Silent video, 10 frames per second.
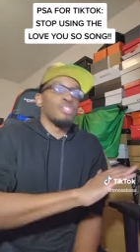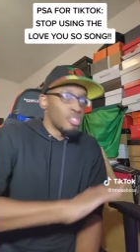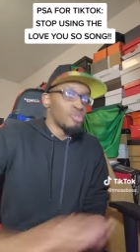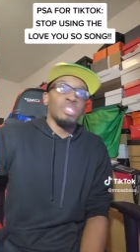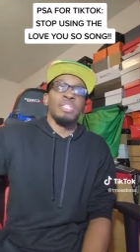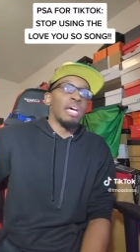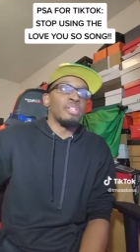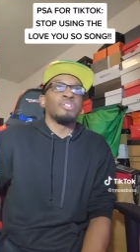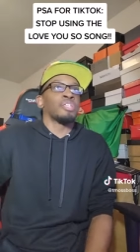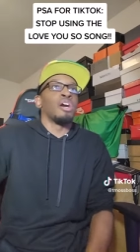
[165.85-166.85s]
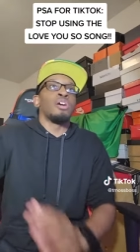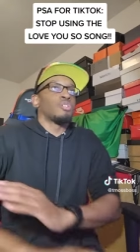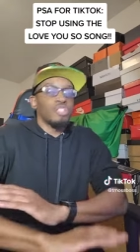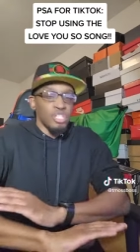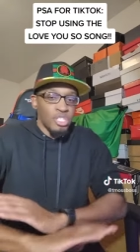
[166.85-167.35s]
Use another
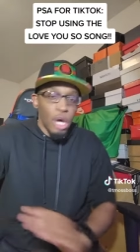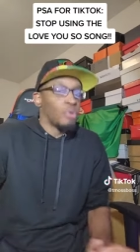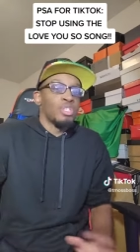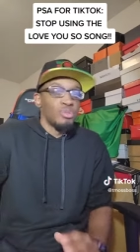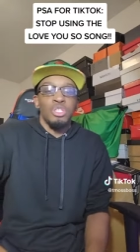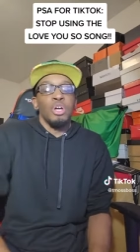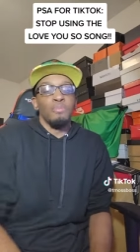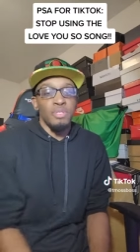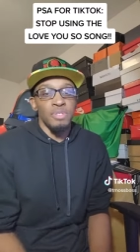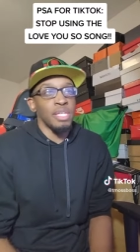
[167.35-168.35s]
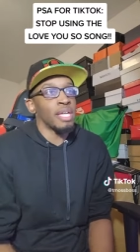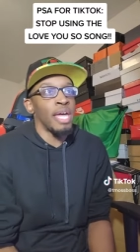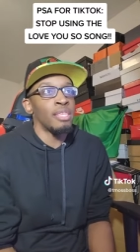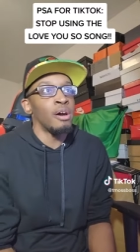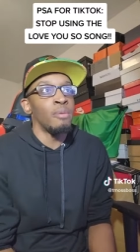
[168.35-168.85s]
song or just don't use no music
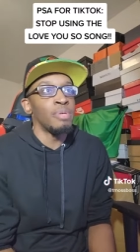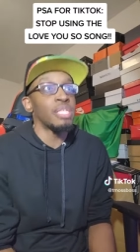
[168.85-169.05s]
at all.